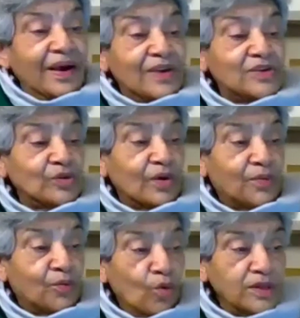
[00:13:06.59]
So the
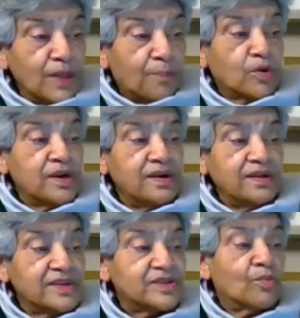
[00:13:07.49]
rule they put in
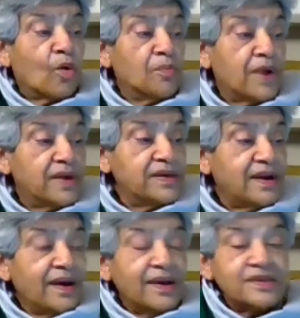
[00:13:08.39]
the small print
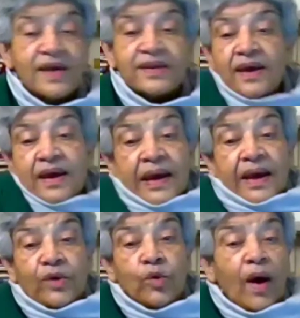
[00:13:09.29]
is that
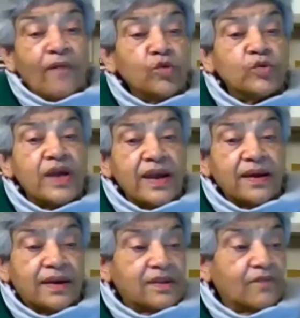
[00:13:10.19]
you have to take
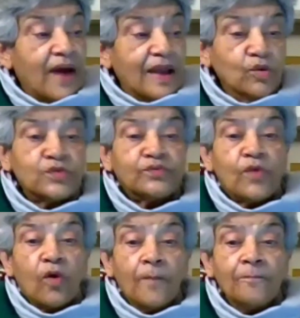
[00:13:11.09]
the values
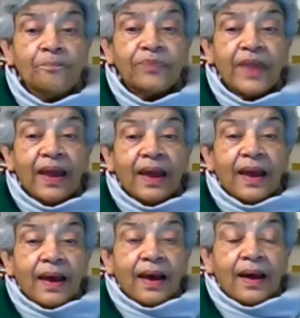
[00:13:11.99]
for
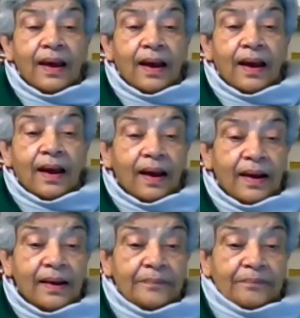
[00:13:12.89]

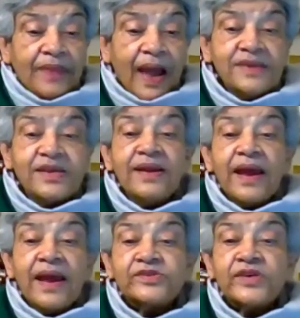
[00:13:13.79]

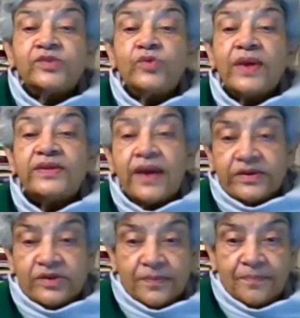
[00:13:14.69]
1986 to 88.